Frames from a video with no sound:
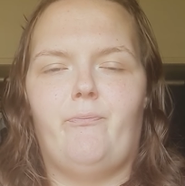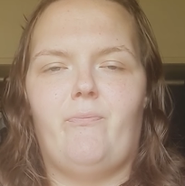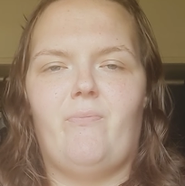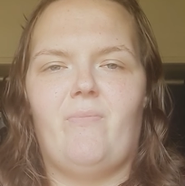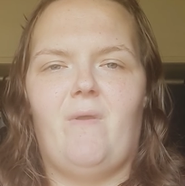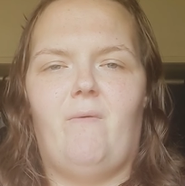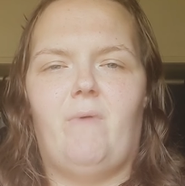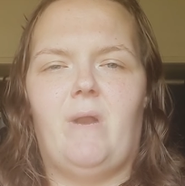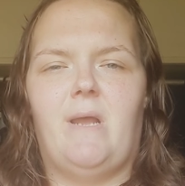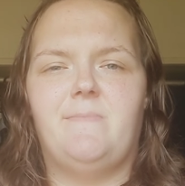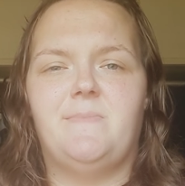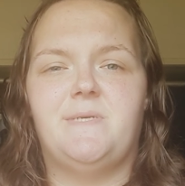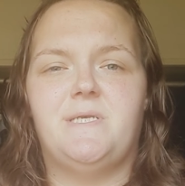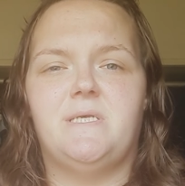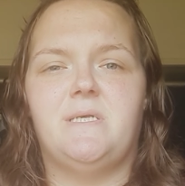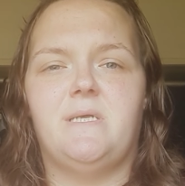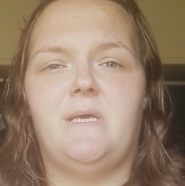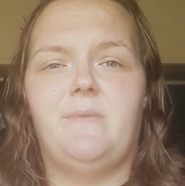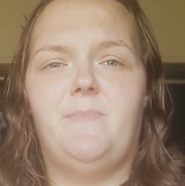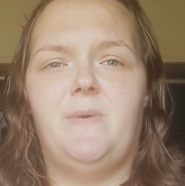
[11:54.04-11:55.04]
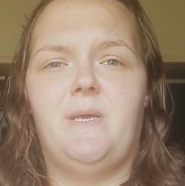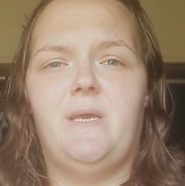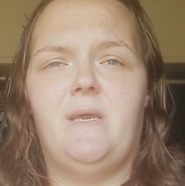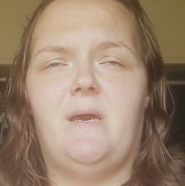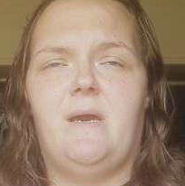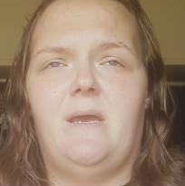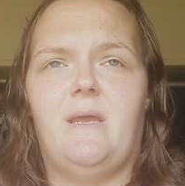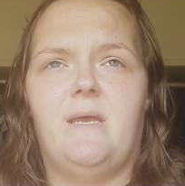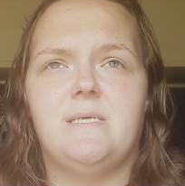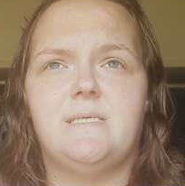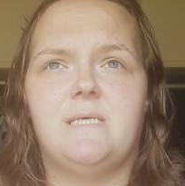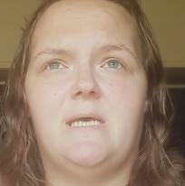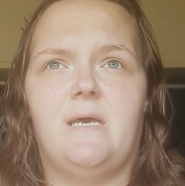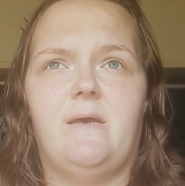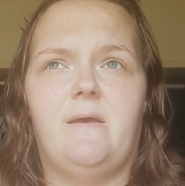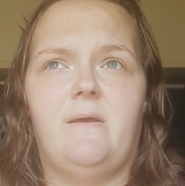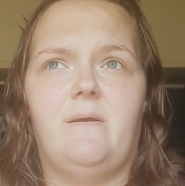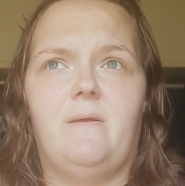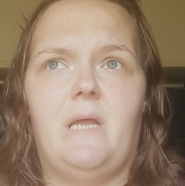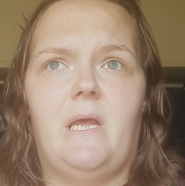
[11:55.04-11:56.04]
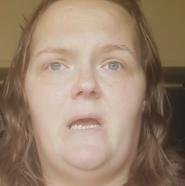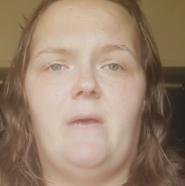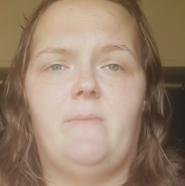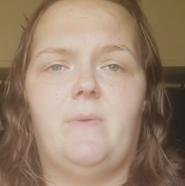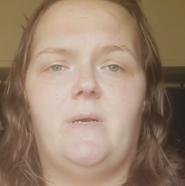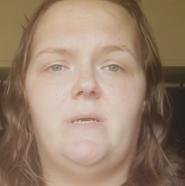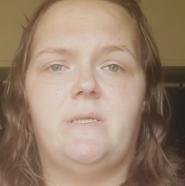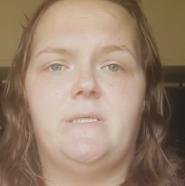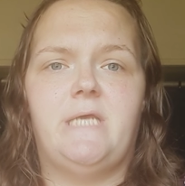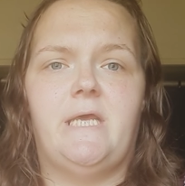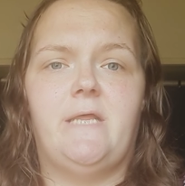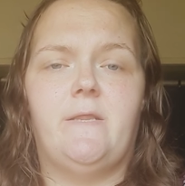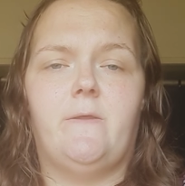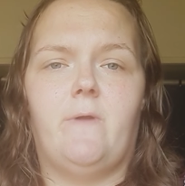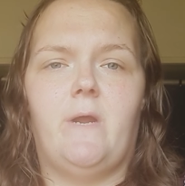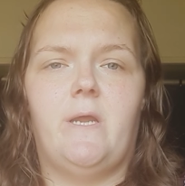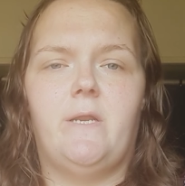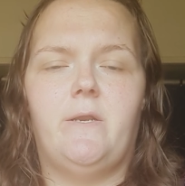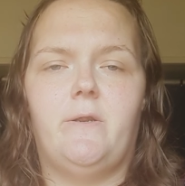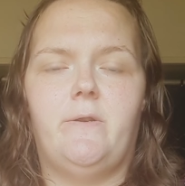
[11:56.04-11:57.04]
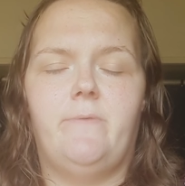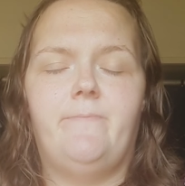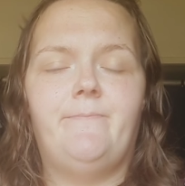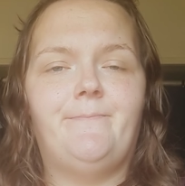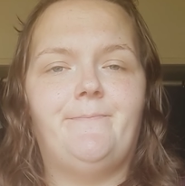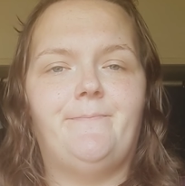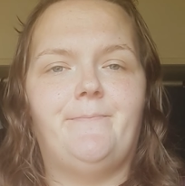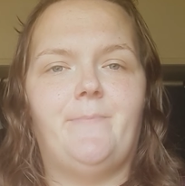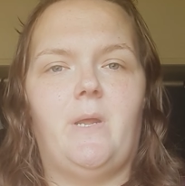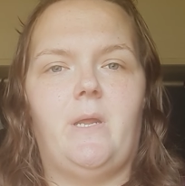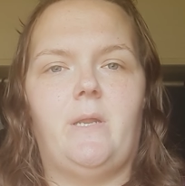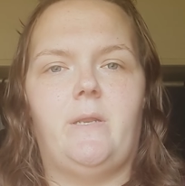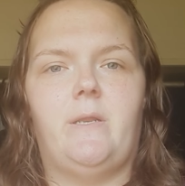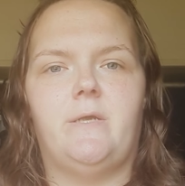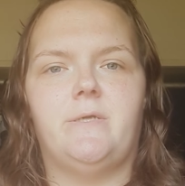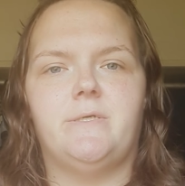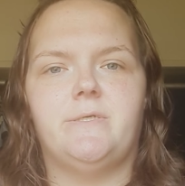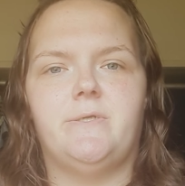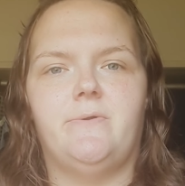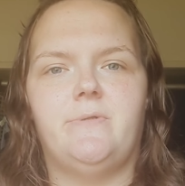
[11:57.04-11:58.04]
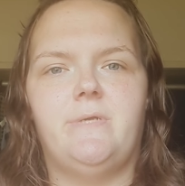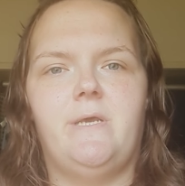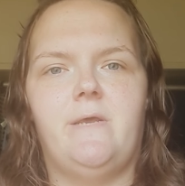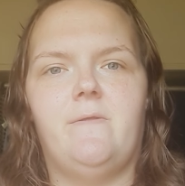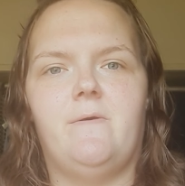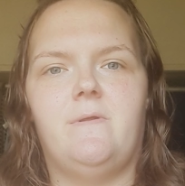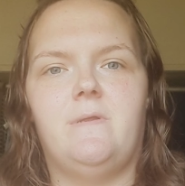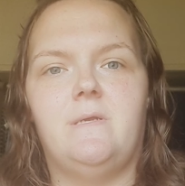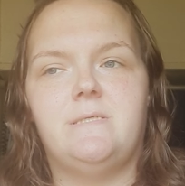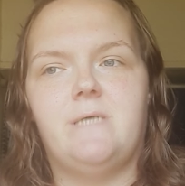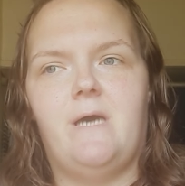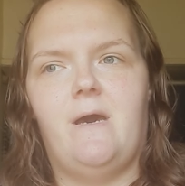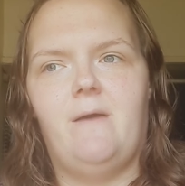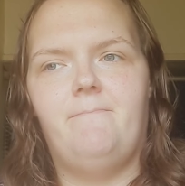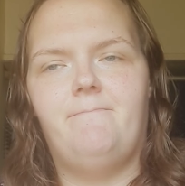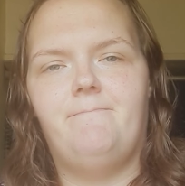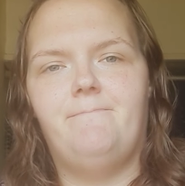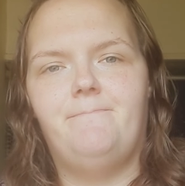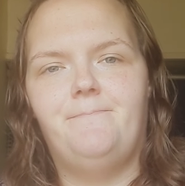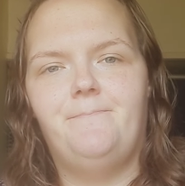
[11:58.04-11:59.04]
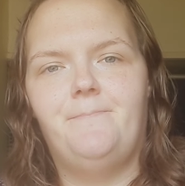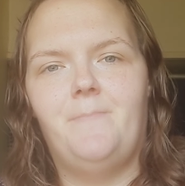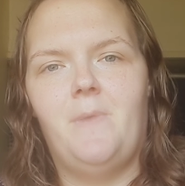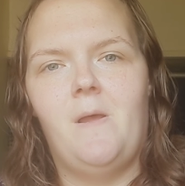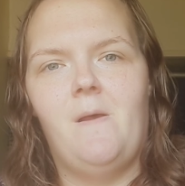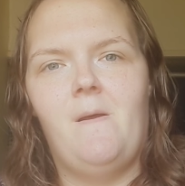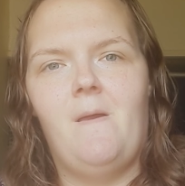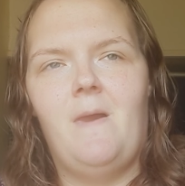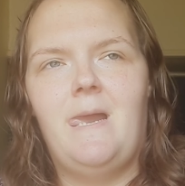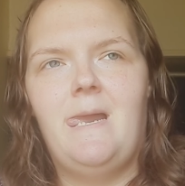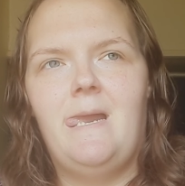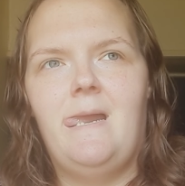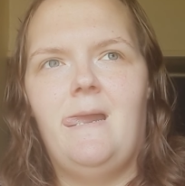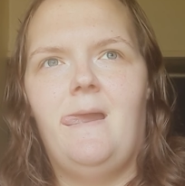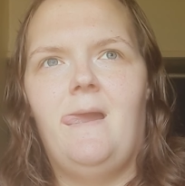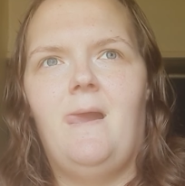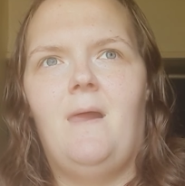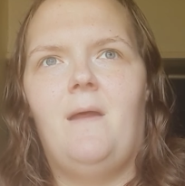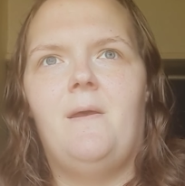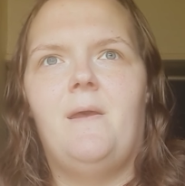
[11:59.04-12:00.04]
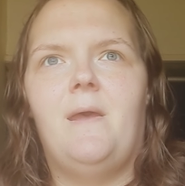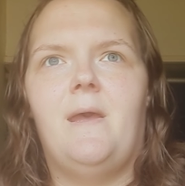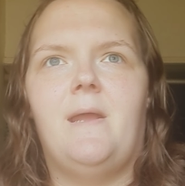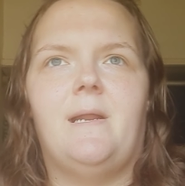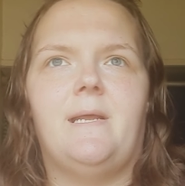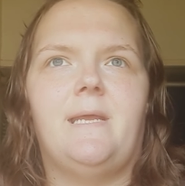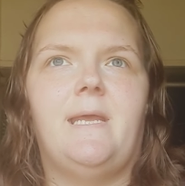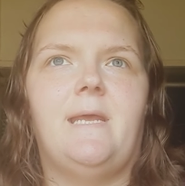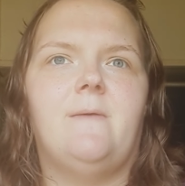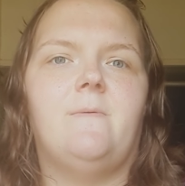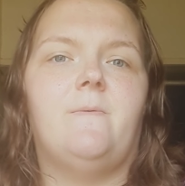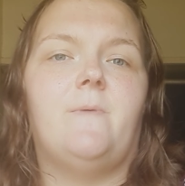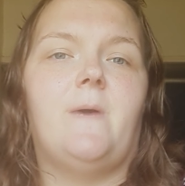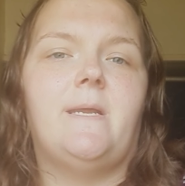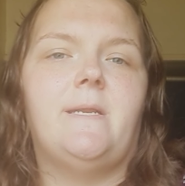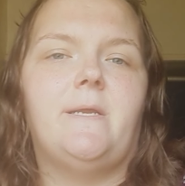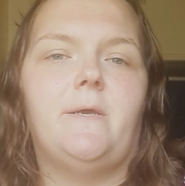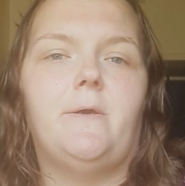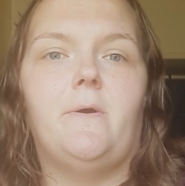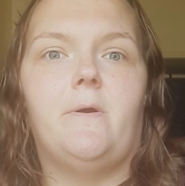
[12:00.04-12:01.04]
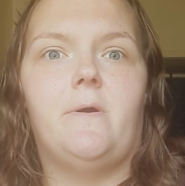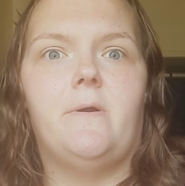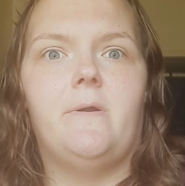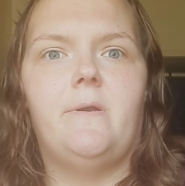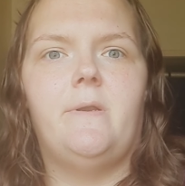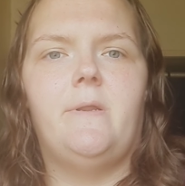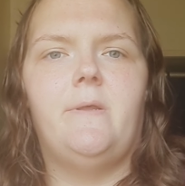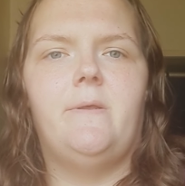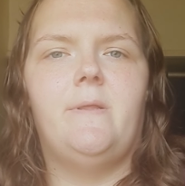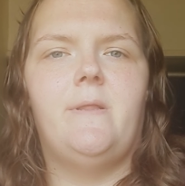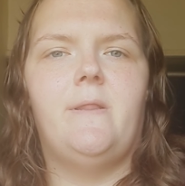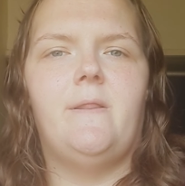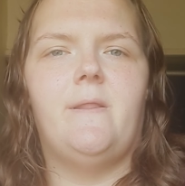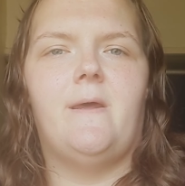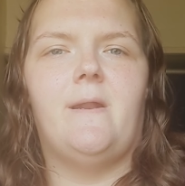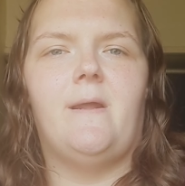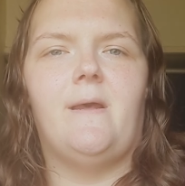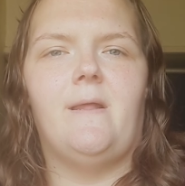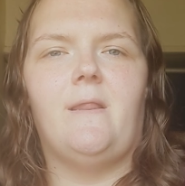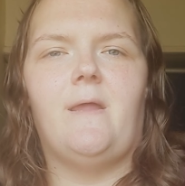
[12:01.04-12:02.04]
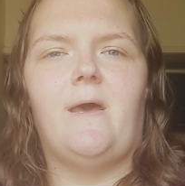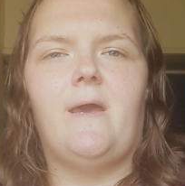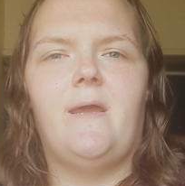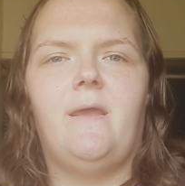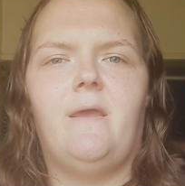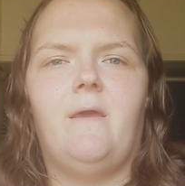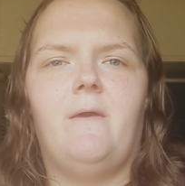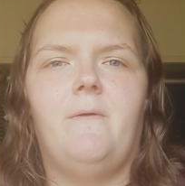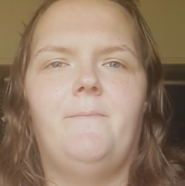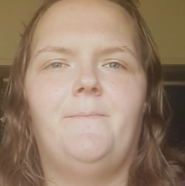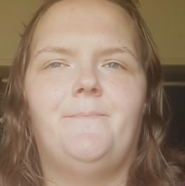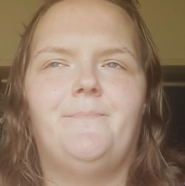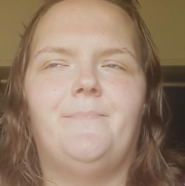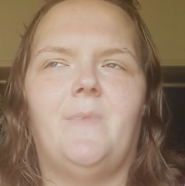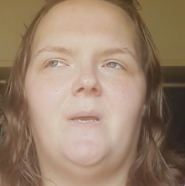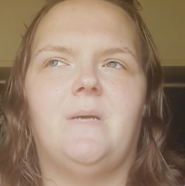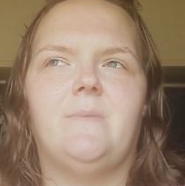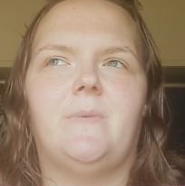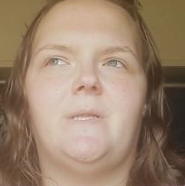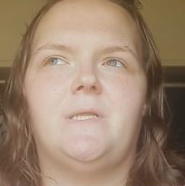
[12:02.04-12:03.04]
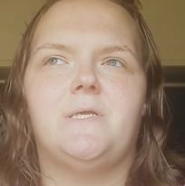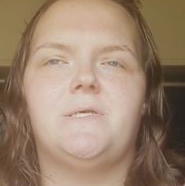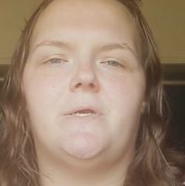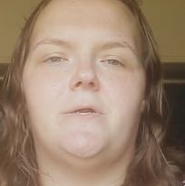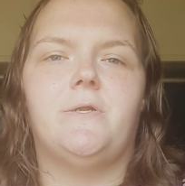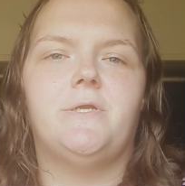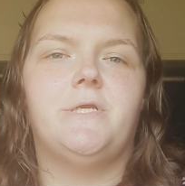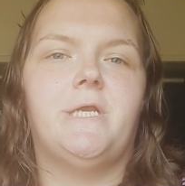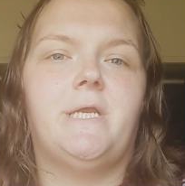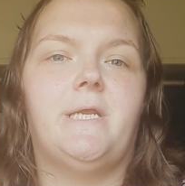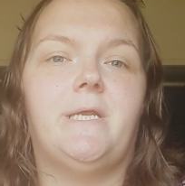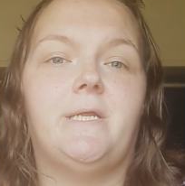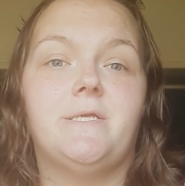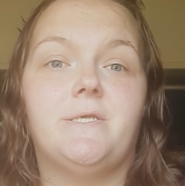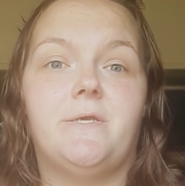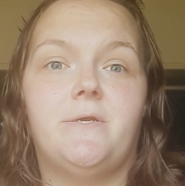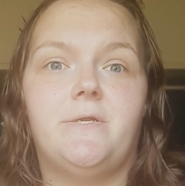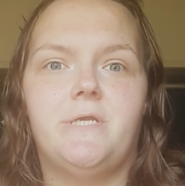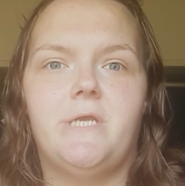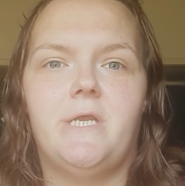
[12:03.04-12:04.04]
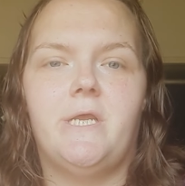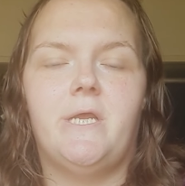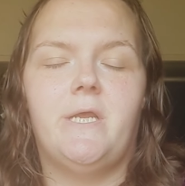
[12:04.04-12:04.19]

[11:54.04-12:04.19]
when I'm sleeping, I guess I am a teeth grinder and there's no teeth on the top, and I can't find a guard that I like. I've been searching and searching,